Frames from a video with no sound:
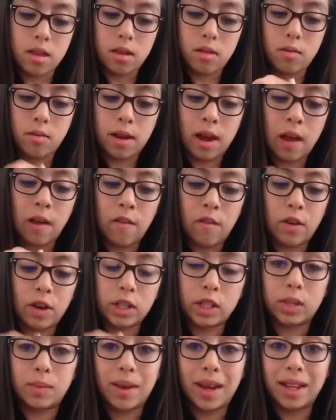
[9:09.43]
When I
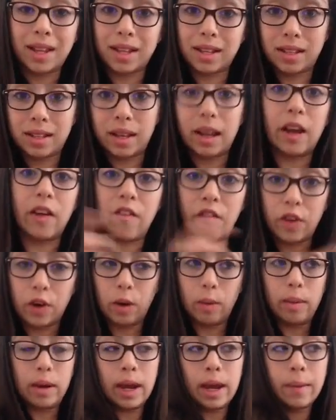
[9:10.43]
first made this and I
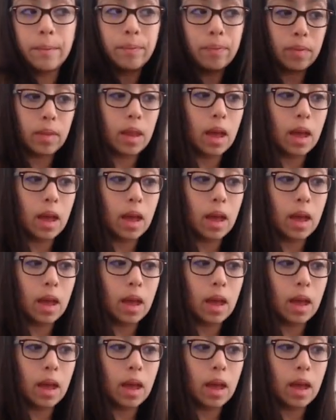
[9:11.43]
filmed it,